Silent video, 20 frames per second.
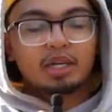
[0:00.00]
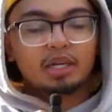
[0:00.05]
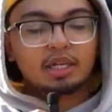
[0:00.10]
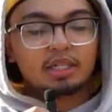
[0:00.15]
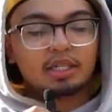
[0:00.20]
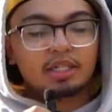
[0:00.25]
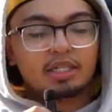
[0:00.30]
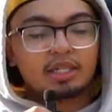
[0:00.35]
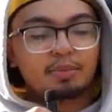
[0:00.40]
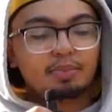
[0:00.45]

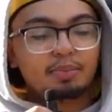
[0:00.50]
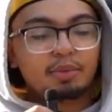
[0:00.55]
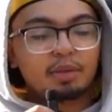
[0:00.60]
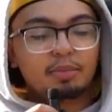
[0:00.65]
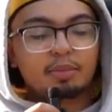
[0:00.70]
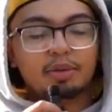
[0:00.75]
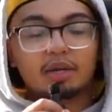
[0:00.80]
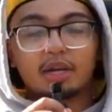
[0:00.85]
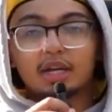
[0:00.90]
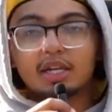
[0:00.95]
simply
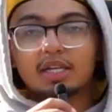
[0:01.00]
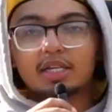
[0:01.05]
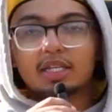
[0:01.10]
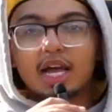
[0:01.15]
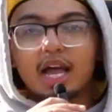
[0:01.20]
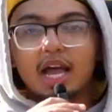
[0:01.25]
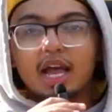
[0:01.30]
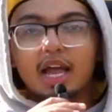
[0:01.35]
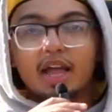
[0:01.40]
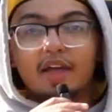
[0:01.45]
because
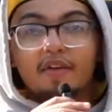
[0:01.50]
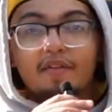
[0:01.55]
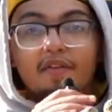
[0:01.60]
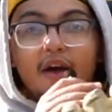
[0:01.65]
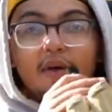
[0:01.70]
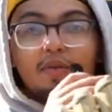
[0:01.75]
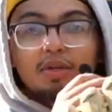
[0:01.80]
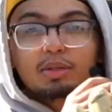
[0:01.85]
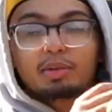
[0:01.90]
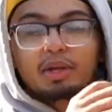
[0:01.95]
if
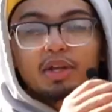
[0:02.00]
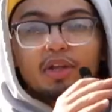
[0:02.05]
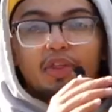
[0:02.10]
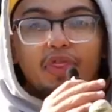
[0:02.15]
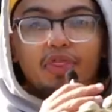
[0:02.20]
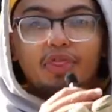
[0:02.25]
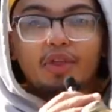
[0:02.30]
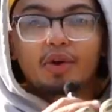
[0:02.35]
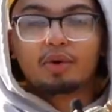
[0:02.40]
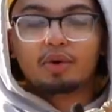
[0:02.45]
I was playing
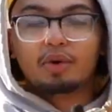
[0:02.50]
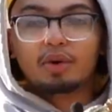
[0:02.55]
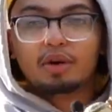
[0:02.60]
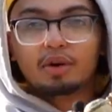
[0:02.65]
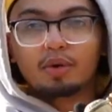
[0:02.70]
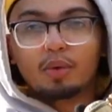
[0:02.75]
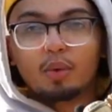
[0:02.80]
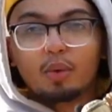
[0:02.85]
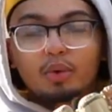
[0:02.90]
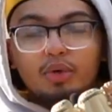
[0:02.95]

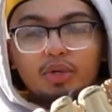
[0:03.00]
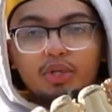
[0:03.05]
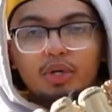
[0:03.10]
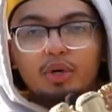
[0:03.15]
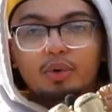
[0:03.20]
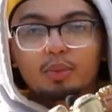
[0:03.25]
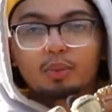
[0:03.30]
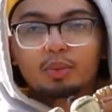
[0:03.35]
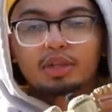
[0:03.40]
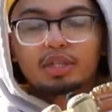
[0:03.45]
third or
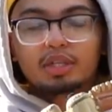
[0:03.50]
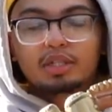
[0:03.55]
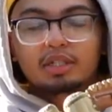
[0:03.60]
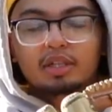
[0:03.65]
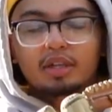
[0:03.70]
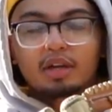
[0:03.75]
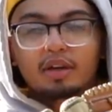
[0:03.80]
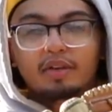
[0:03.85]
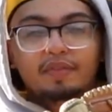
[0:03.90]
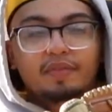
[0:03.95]
shirt with this
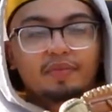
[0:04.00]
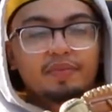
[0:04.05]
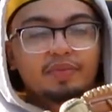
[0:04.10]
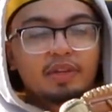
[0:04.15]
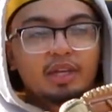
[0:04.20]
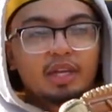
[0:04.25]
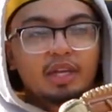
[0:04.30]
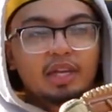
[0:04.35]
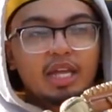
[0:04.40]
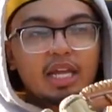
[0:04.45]
glove,
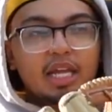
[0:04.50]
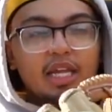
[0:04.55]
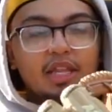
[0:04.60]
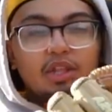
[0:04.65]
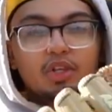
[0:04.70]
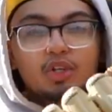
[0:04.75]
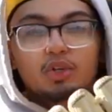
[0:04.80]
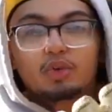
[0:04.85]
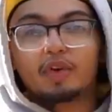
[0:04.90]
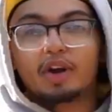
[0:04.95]

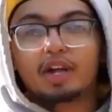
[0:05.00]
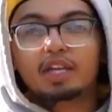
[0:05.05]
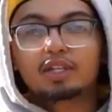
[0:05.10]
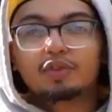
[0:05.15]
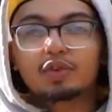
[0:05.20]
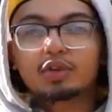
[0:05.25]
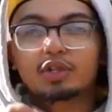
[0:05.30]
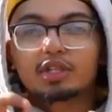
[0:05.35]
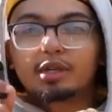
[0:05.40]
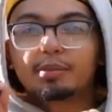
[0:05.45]

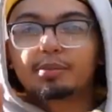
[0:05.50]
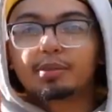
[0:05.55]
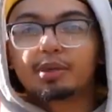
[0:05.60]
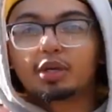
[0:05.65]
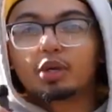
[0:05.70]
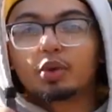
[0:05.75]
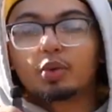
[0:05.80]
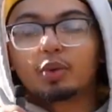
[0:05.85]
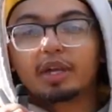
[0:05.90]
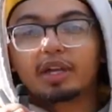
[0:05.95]
transfers could be
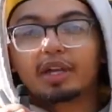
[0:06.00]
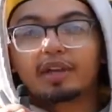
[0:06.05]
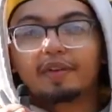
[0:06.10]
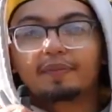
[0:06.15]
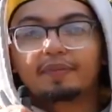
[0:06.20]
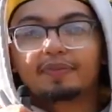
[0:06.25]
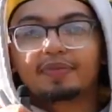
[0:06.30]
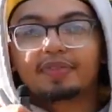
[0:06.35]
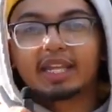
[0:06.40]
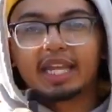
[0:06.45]
quick
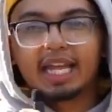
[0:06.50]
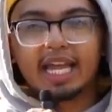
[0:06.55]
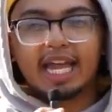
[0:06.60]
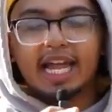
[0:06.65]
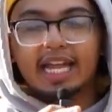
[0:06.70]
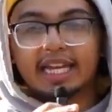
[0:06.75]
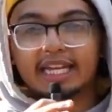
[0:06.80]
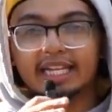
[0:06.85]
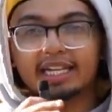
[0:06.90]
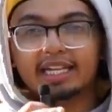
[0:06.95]

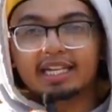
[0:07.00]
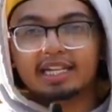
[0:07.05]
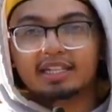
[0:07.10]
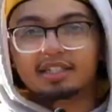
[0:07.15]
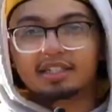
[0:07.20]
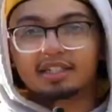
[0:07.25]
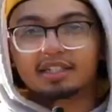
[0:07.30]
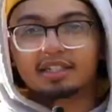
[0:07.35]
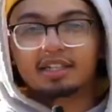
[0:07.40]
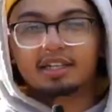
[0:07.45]
and
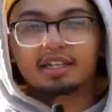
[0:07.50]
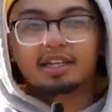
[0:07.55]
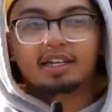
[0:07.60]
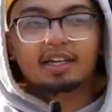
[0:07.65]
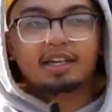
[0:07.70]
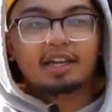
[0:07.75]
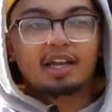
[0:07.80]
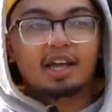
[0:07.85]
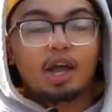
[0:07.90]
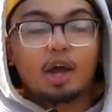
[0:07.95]
easy.
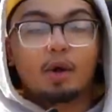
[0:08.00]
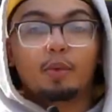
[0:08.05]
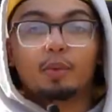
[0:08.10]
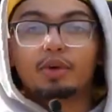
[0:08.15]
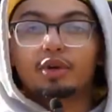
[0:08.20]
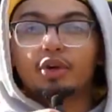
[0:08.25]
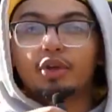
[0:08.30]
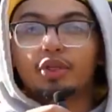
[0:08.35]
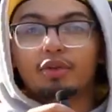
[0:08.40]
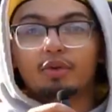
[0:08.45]
And
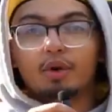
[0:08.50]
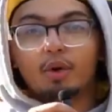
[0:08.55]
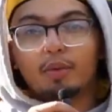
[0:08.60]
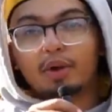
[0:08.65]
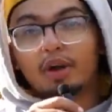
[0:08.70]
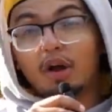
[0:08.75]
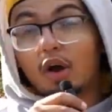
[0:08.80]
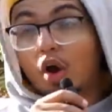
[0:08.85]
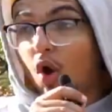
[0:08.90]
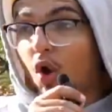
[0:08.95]
when you're
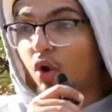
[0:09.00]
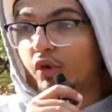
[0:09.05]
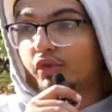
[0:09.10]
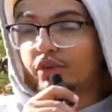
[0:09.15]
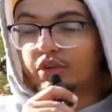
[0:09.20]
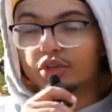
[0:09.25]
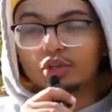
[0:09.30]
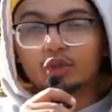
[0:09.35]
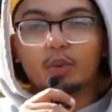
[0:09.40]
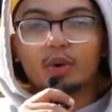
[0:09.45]
throwing
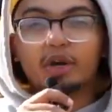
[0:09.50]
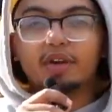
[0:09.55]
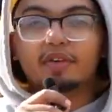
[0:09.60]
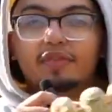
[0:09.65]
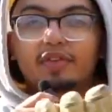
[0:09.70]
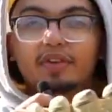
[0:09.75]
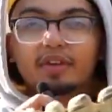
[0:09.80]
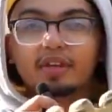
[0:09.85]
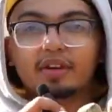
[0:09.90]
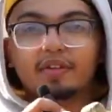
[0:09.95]
120
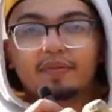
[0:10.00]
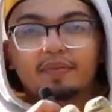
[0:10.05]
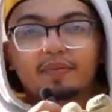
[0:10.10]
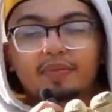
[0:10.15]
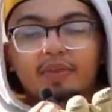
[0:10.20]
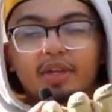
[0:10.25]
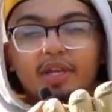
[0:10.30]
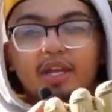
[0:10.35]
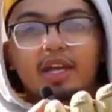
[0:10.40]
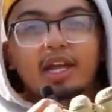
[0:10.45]
feet
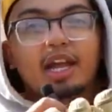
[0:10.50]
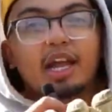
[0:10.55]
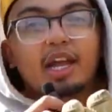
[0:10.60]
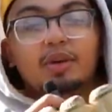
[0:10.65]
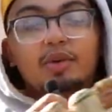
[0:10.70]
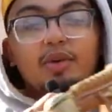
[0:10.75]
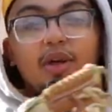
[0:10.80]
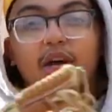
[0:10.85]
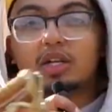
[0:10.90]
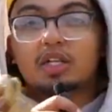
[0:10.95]

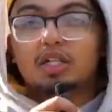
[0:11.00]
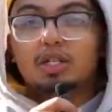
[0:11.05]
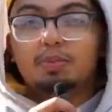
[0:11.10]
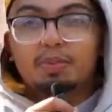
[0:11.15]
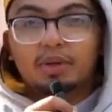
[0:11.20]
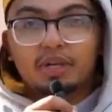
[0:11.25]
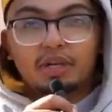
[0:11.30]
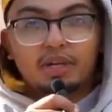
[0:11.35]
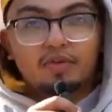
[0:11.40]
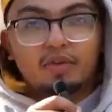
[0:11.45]
and you got a
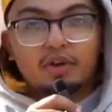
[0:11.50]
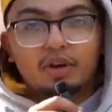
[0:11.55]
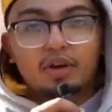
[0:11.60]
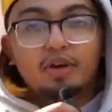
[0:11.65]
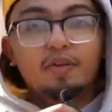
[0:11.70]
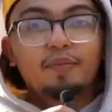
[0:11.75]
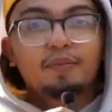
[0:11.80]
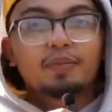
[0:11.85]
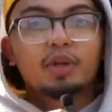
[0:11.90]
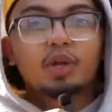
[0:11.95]
speedy
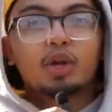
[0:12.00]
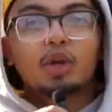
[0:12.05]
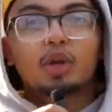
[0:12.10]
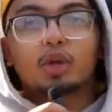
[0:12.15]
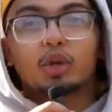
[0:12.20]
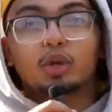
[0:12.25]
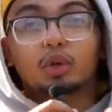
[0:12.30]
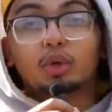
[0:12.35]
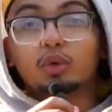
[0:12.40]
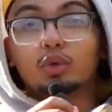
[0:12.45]
runner,
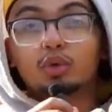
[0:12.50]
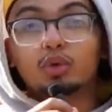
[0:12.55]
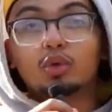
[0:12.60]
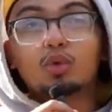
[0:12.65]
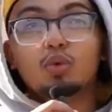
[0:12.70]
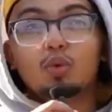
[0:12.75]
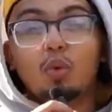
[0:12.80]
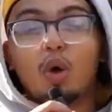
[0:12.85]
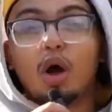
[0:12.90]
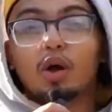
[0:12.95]
you
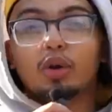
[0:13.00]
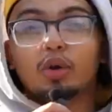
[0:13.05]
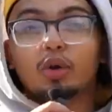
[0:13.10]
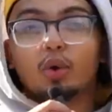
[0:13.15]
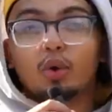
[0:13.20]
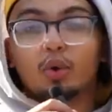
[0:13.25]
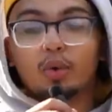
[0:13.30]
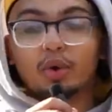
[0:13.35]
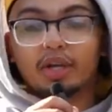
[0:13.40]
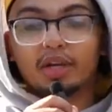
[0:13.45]
do
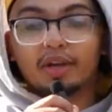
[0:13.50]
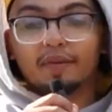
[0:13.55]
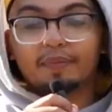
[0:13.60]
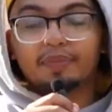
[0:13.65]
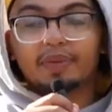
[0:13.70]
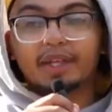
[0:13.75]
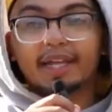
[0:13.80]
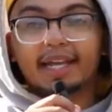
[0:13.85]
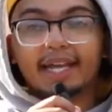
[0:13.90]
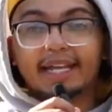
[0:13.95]
want quick
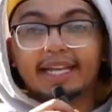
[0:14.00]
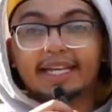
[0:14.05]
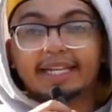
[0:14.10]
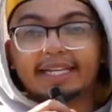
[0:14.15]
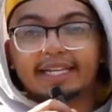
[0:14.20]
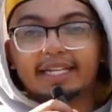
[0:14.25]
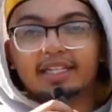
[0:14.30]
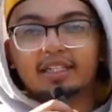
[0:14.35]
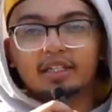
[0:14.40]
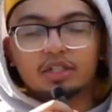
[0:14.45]
and
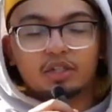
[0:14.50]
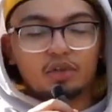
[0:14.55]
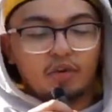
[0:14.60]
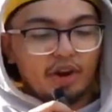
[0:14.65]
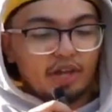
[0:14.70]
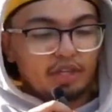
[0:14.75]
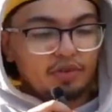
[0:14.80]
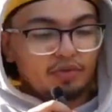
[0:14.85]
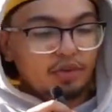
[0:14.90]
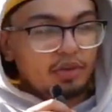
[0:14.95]
easy
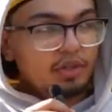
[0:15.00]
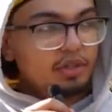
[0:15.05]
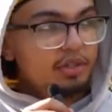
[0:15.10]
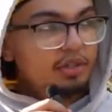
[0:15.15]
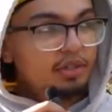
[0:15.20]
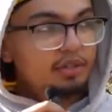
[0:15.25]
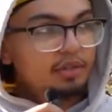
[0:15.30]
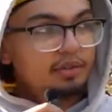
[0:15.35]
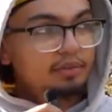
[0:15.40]
transfers.